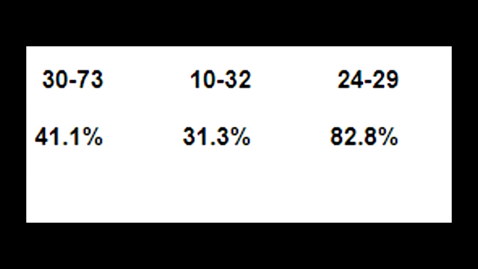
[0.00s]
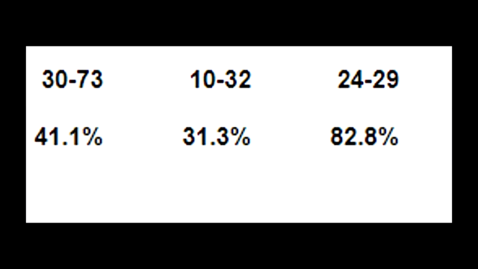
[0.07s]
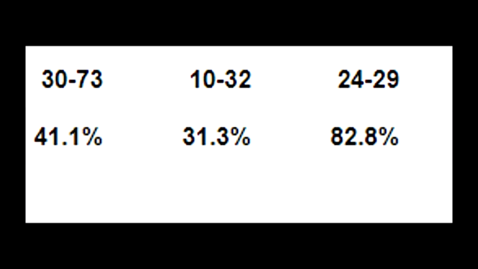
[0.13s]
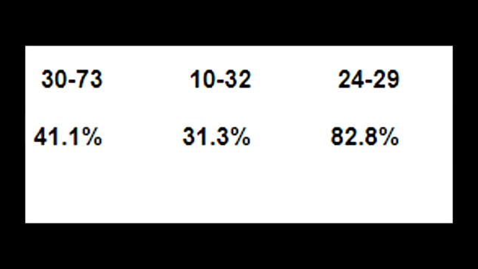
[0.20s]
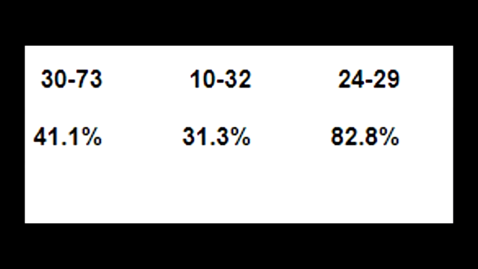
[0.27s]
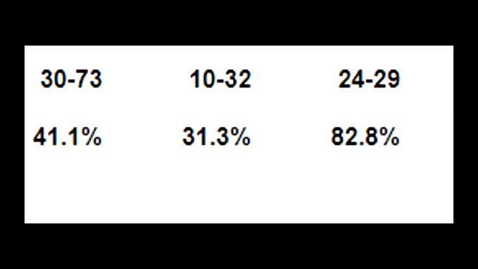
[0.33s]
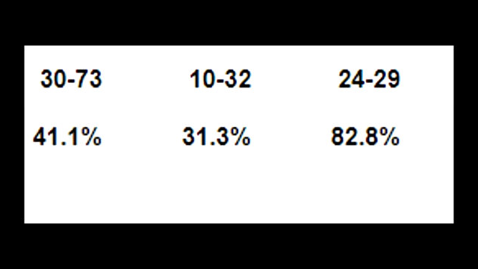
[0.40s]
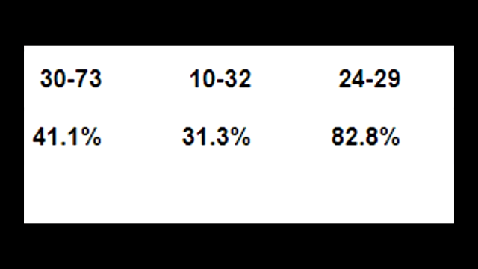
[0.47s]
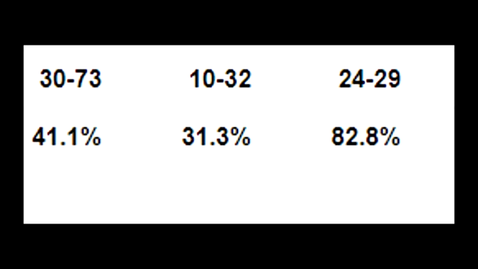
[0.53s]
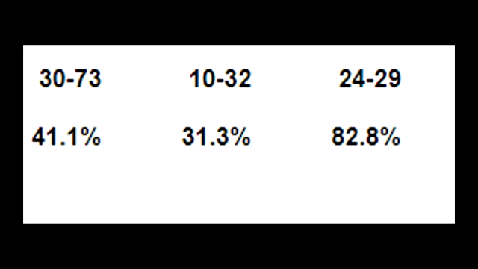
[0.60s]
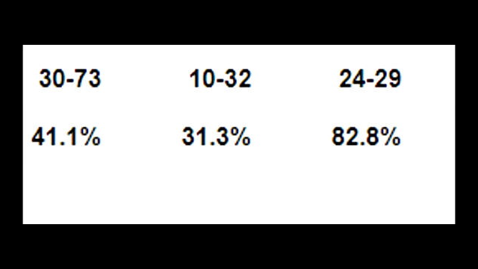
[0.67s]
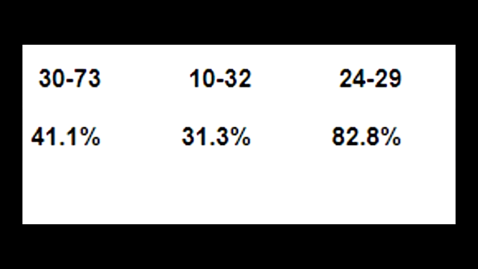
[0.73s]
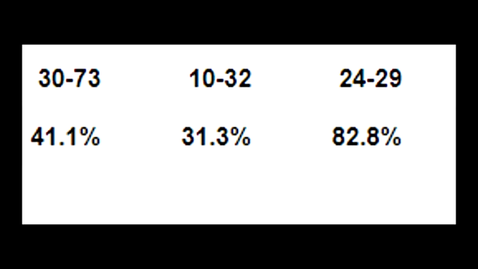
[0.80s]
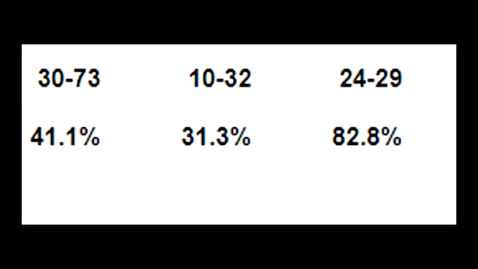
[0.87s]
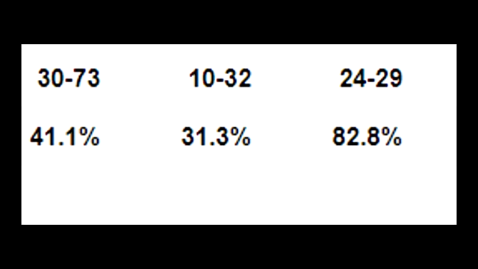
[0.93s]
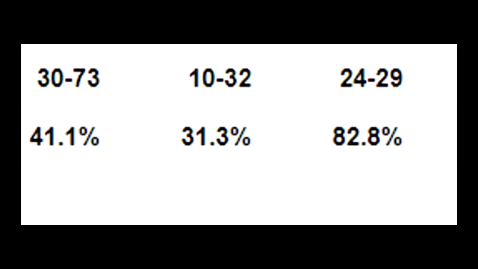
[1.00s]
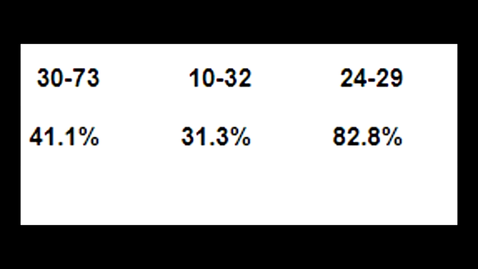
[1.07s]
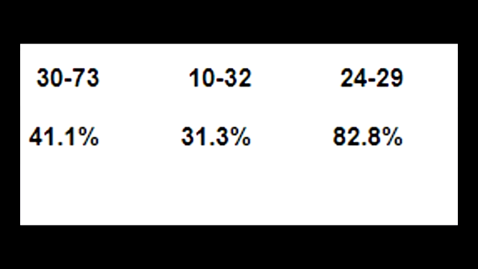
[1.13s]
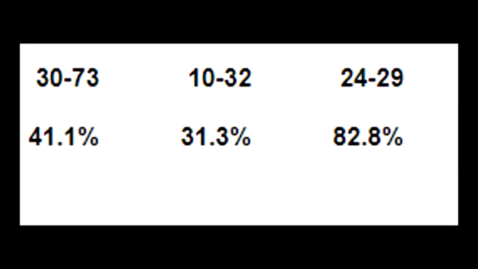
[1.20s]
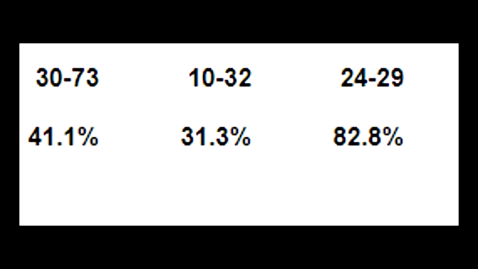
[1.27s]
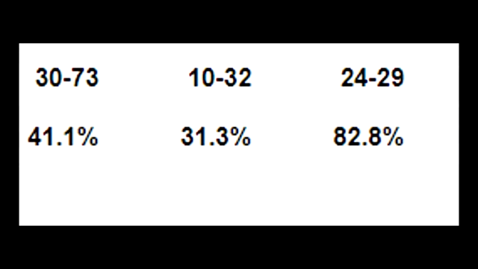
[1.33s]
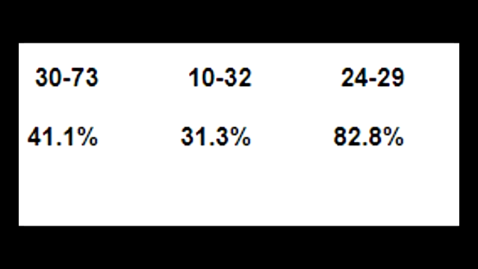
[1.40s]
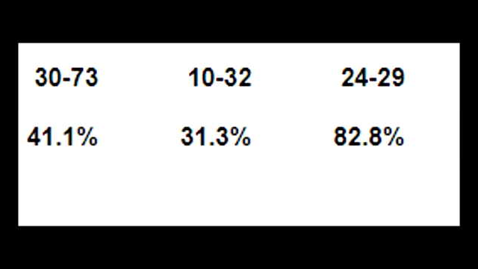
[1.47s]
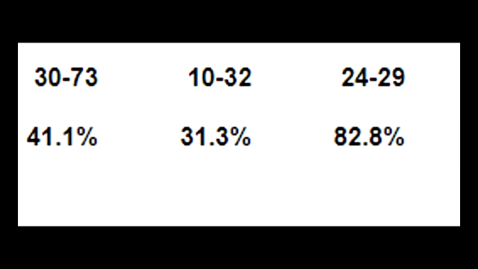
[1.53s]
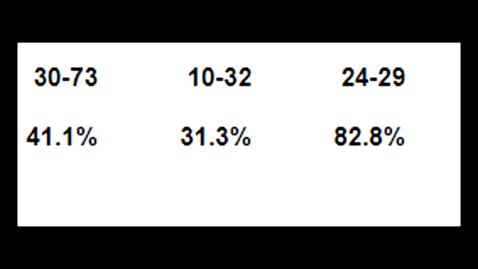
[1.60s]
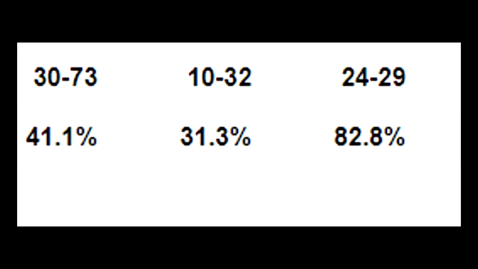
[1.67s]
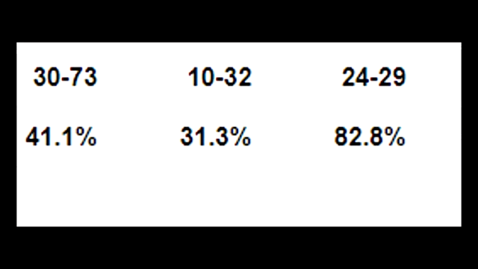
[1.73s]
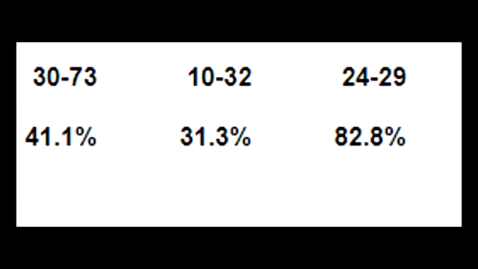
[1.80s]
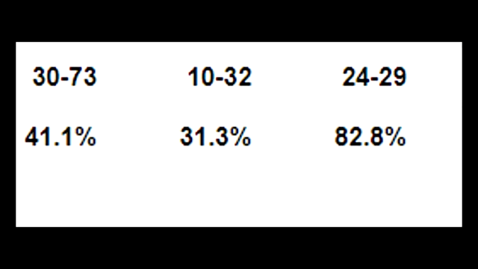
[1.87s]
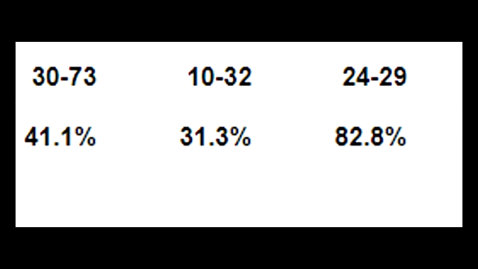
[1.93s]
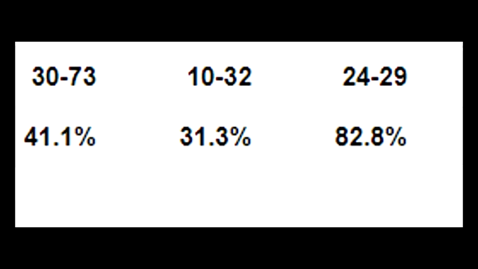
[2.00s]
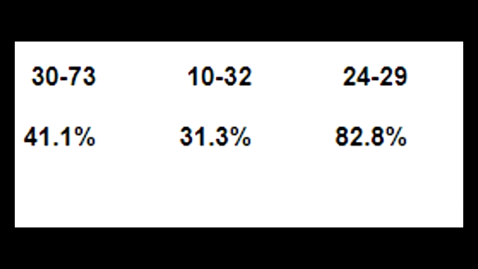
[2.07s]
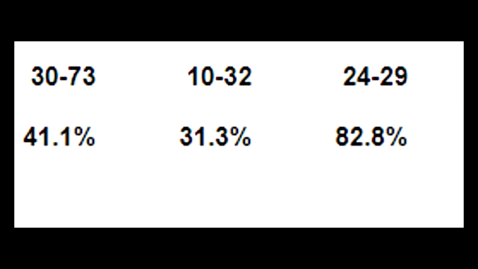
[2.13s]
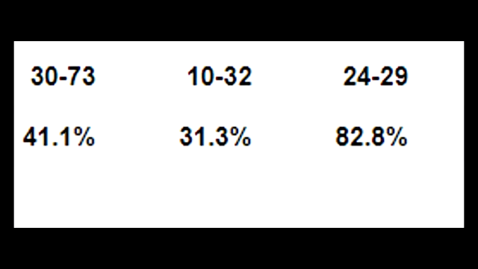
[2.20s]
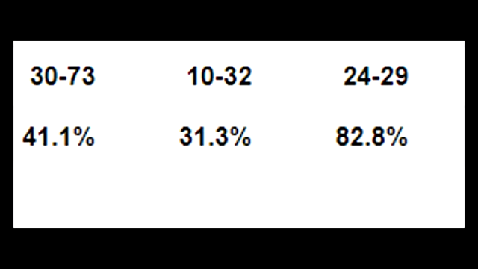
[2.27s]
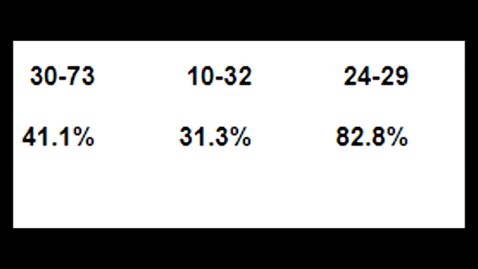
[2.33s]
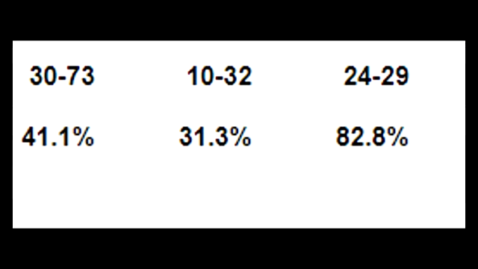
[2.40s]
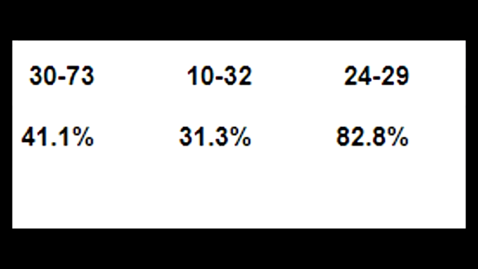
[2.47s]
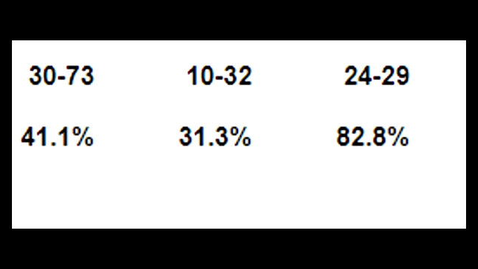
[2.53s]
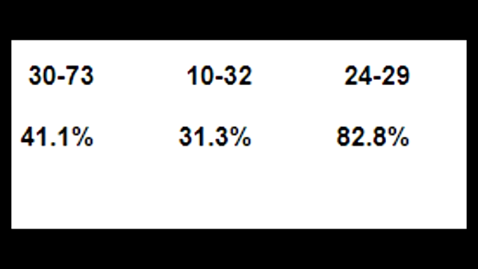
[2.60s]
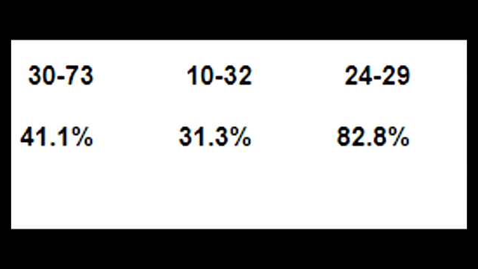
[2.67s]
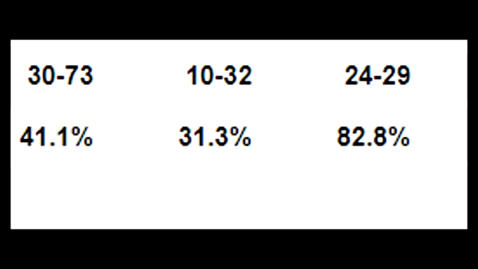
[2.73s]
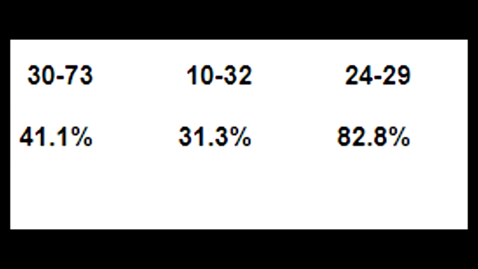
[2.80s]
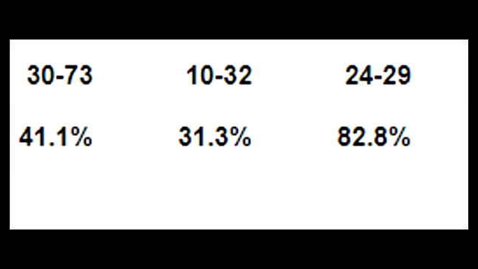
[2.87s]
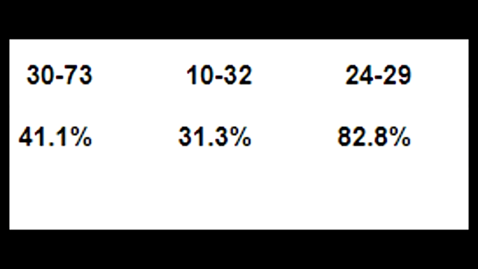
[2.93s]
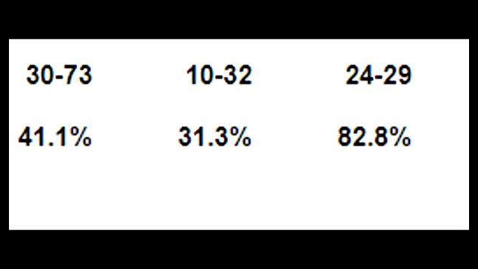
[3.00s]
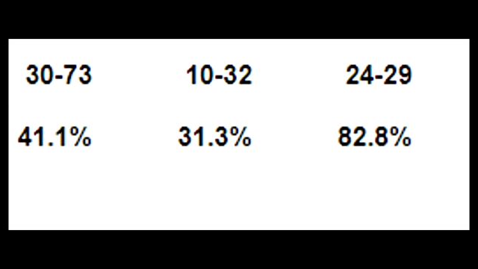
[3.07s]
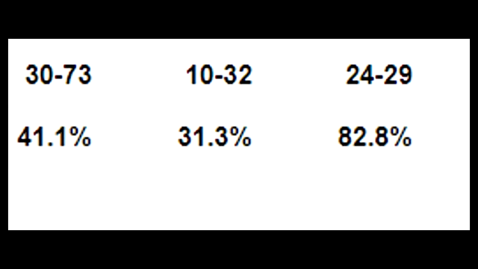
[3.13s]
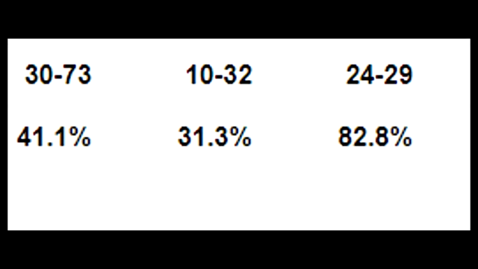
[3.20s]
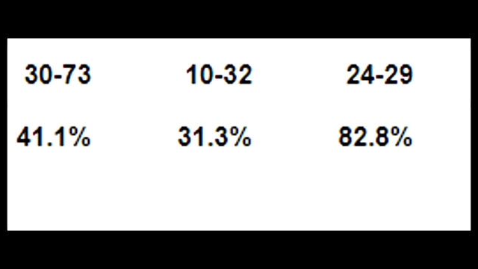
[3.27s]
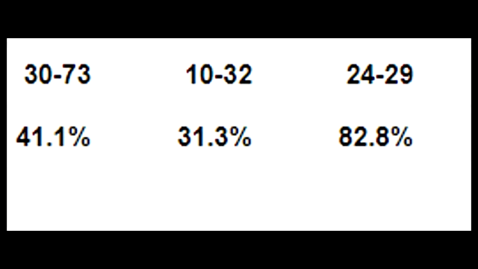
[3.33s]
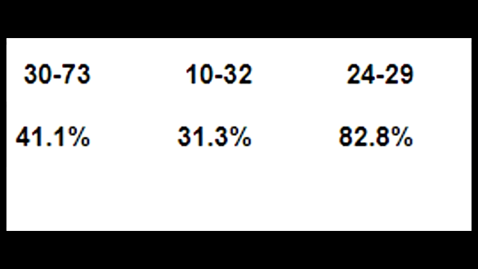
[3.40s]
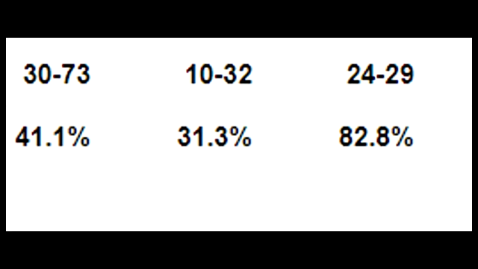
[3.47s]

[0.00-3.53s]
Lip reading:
(no speaker visible)